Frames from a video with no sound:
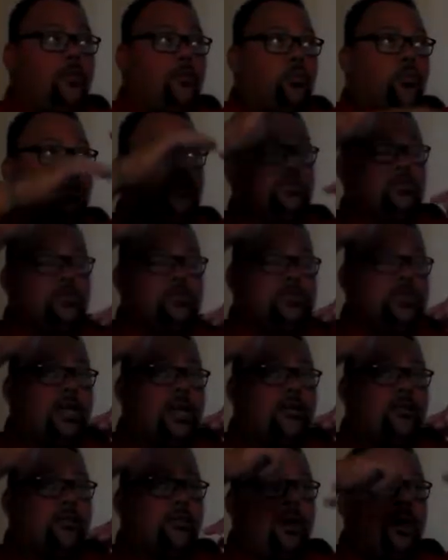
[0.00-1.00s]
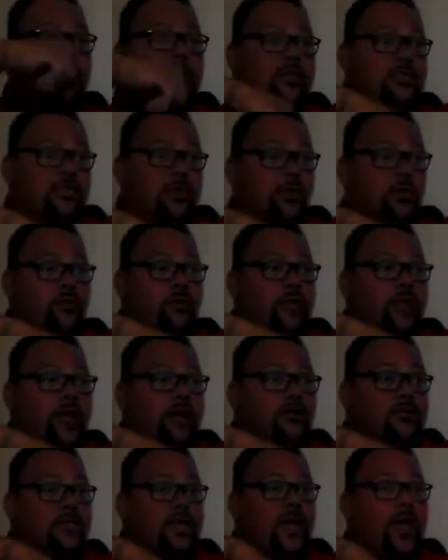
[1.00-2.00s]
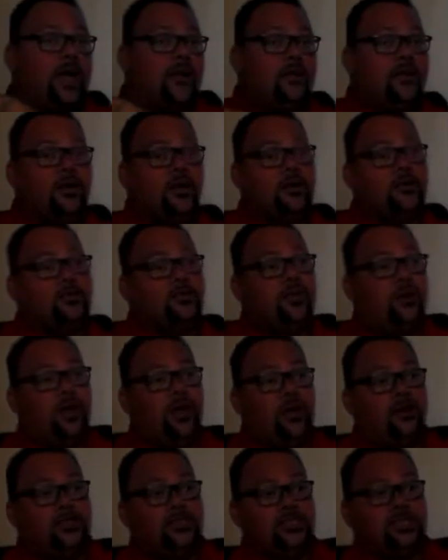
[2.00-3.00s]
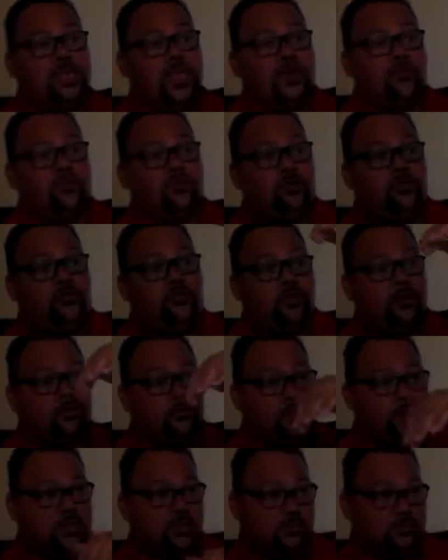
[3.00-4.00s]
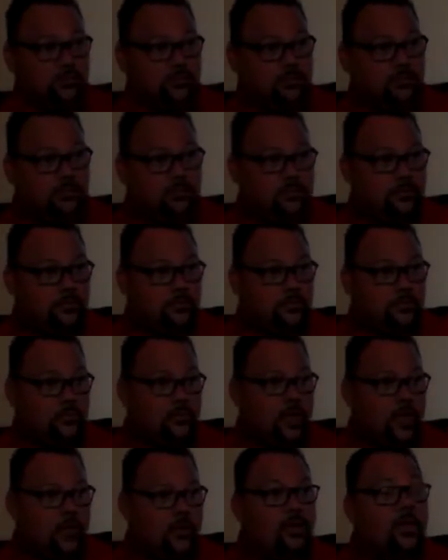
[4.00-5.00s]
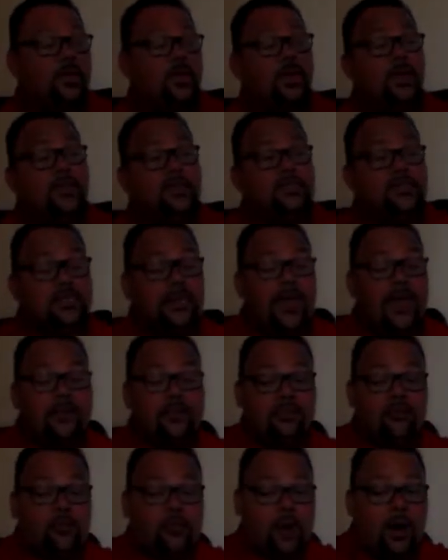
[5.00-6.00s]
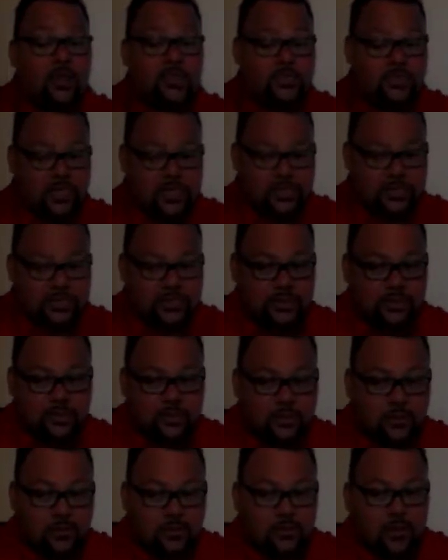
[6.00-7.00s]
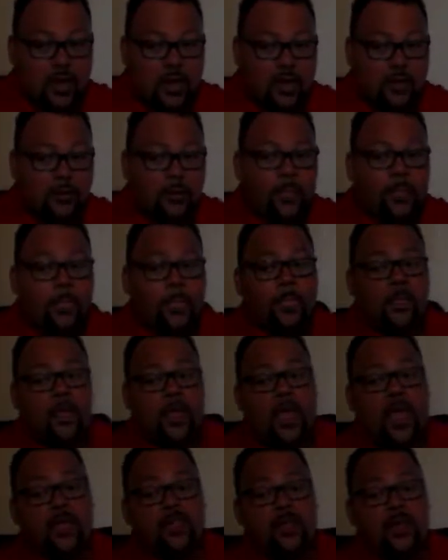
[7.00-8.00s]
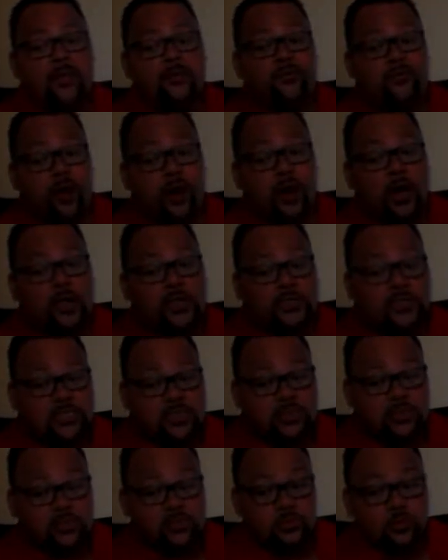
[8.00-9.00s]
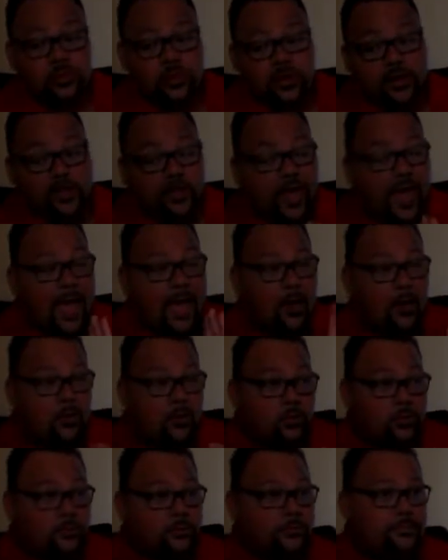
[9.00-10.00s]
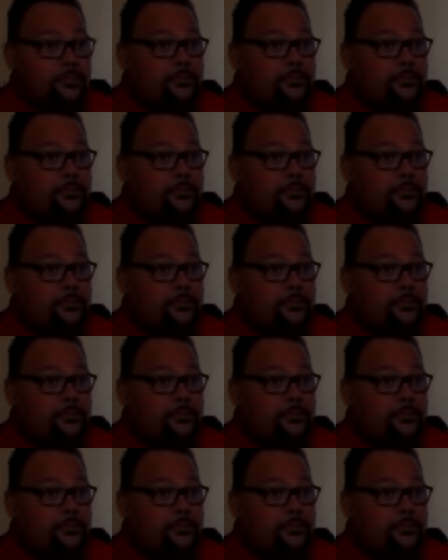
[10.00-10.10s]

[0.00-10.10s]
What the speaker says: that pressure inside the body is lower than outside, so air just naturally flows in. Okay? It is an active process. Okay? And then for us to breathe out,